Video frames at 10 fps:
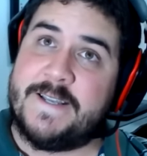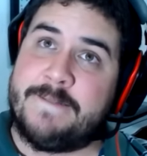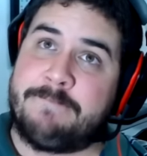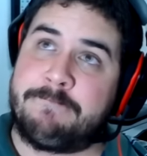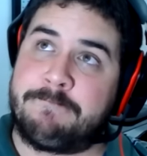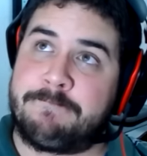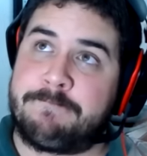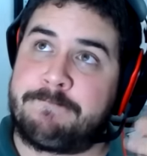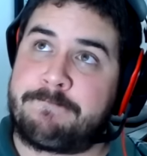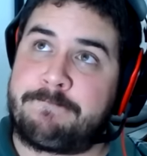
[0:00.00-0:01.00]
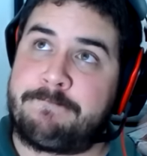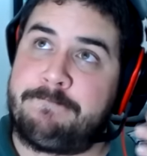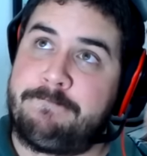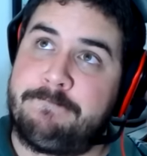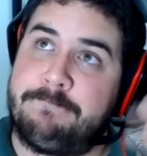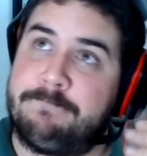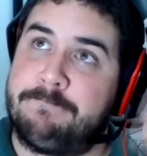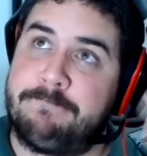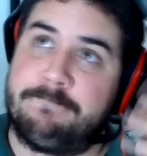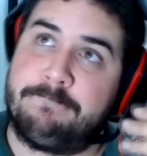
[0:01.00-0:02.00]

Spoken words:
(silence)